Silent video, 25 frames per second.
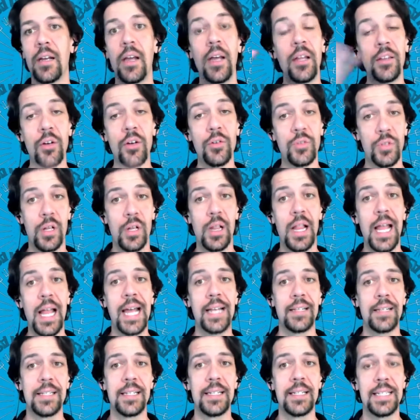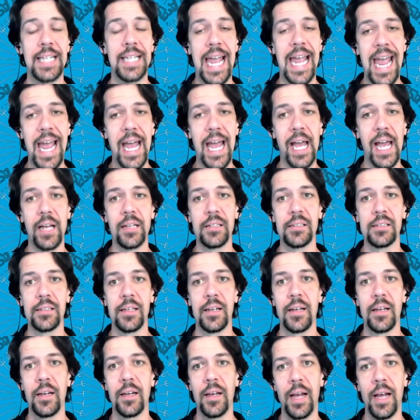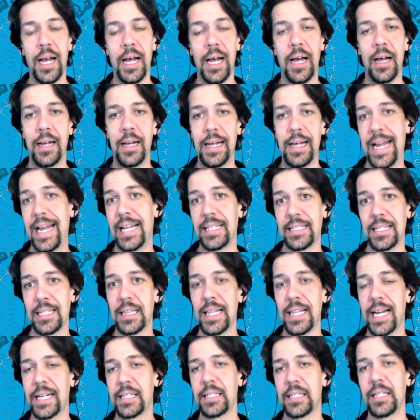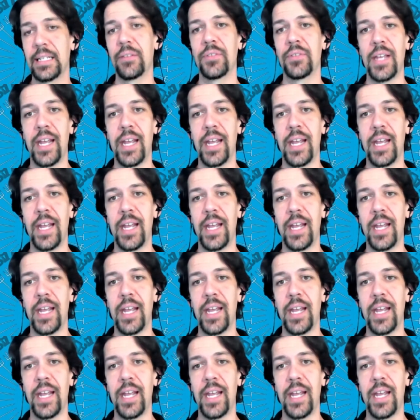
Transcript: those classes as electives.